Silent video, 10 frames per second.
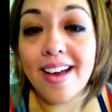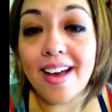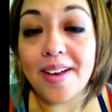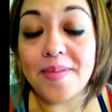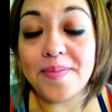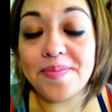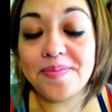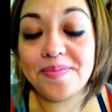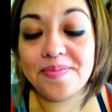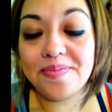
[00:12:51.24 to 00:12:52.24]

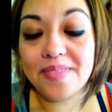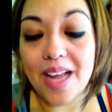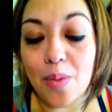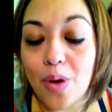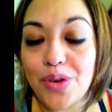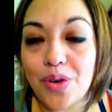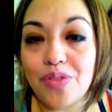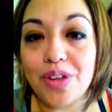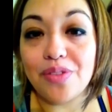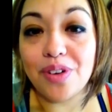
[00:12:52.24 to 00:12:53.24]
I wander
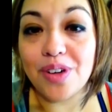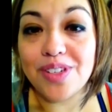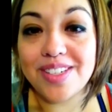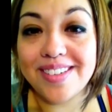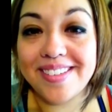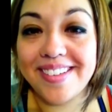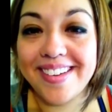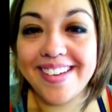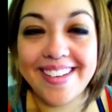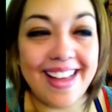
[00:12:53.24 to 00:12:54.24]
over there first,
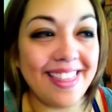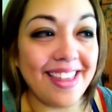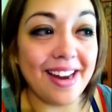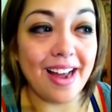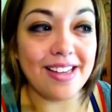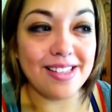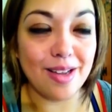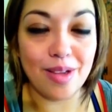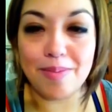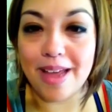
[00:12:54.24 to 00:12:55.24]
and then I
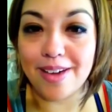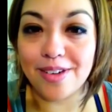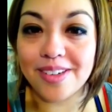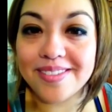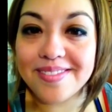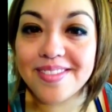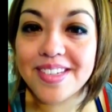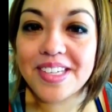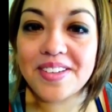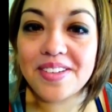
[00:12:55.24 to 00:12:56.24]
slowly meander
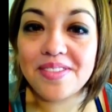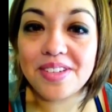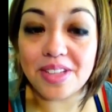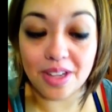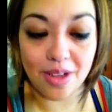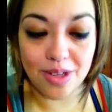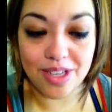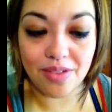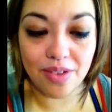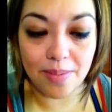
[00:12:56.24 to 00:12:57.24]
to the clothes
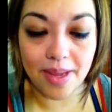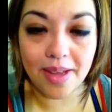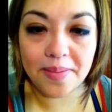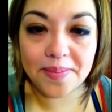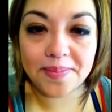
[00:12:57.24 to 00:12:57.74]
that fit me.